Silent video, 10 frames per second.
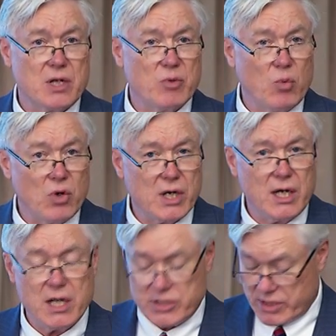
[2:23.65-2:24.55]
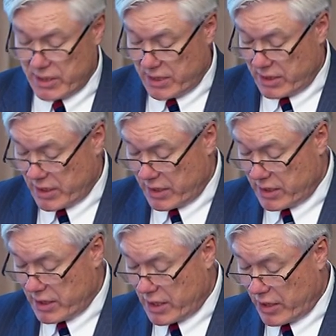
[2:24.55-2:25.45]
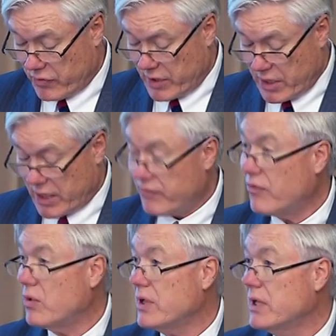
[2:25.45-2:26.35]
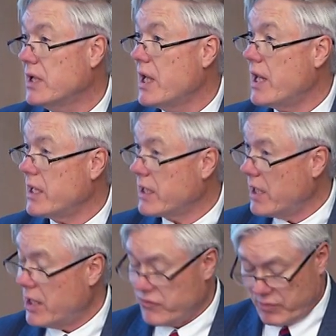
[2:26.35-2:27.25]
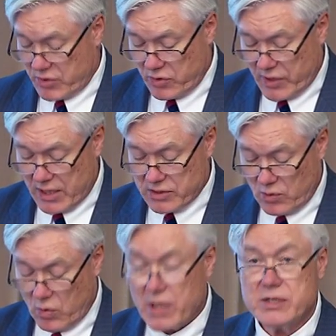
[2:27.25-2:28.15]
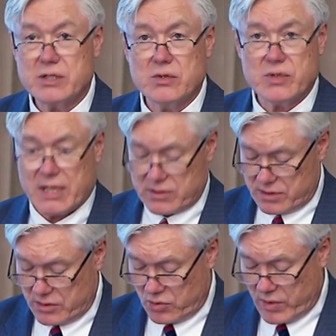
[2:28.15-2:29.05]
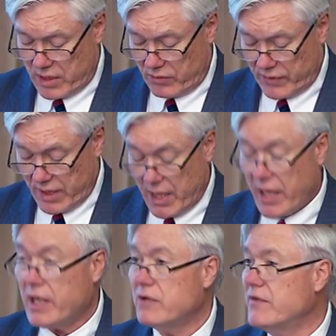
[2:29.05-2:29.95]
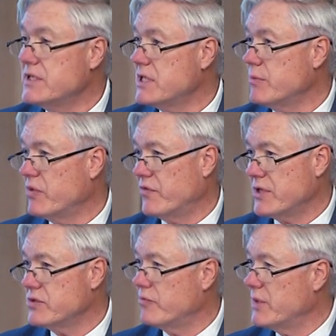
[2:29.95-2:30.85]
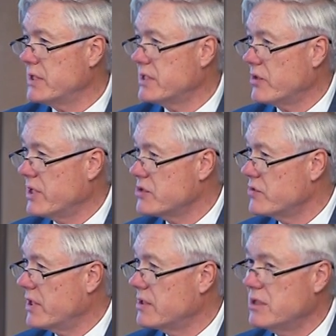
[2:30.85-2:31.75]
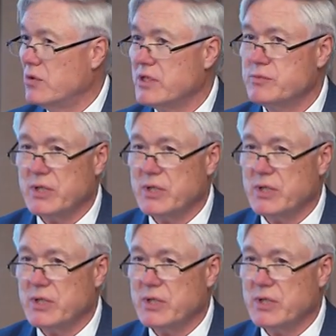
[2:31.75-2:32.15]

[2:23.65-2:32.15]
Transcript: Army War College in 1993-94, and again from 2001 to 2012, and a visiting professor of military history at the U.S.